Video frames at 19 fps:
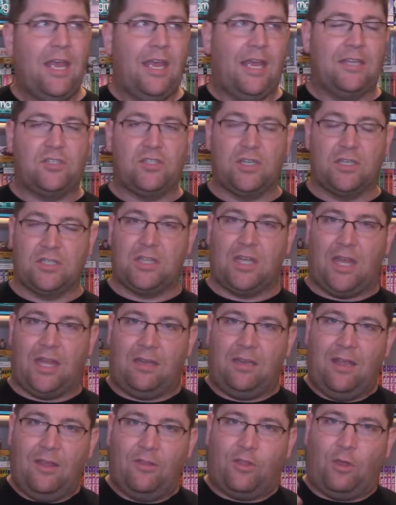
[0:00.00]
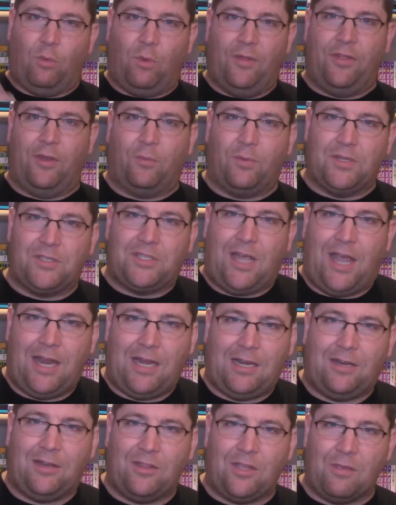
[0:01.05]
It's just that the one that
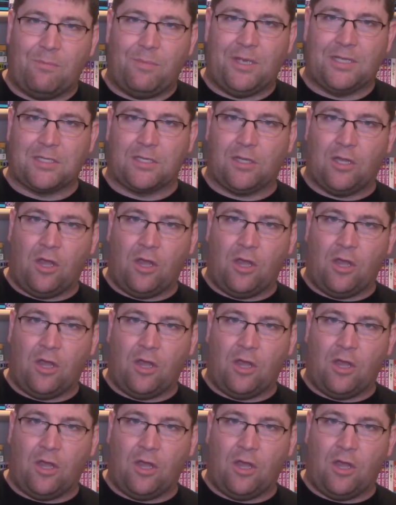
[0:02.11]
resided in the abyss